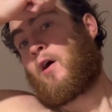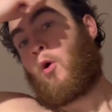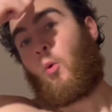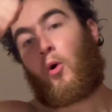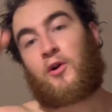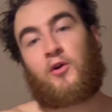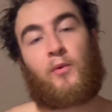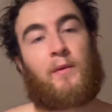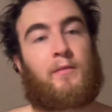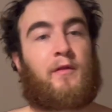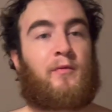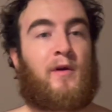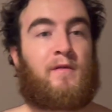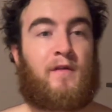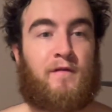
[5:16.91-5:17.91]
Worked our way up to
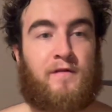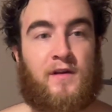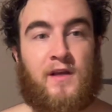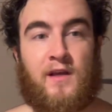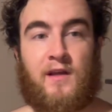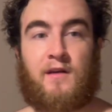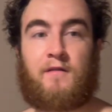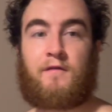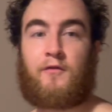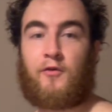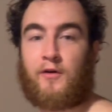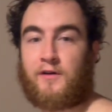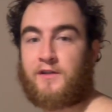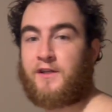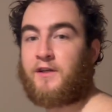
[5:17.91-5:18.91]
315
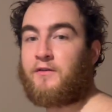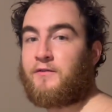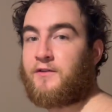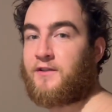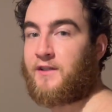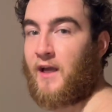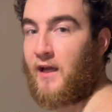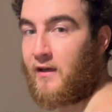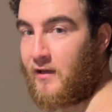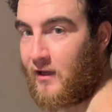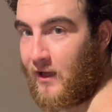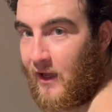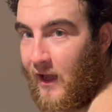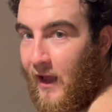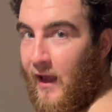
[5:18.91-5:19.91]
for a single set,
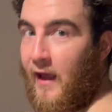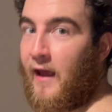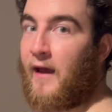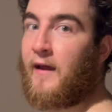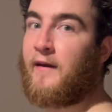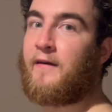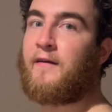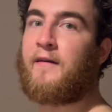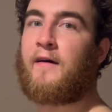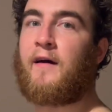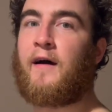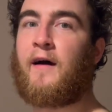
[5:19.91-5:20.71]
and